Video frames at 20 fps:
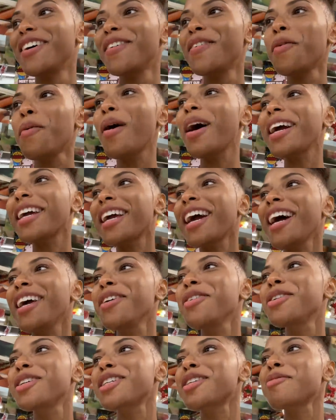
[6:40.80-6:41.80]
Why can't
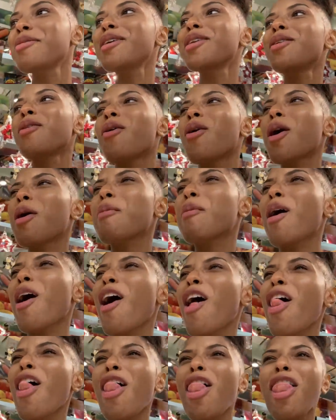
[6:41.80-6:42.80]
you just be
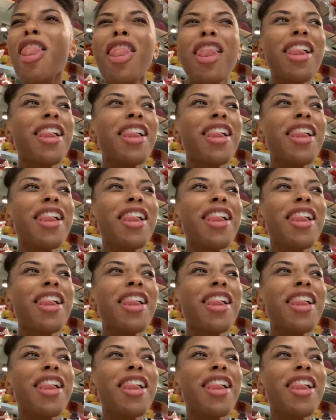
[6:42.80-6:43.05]
normal?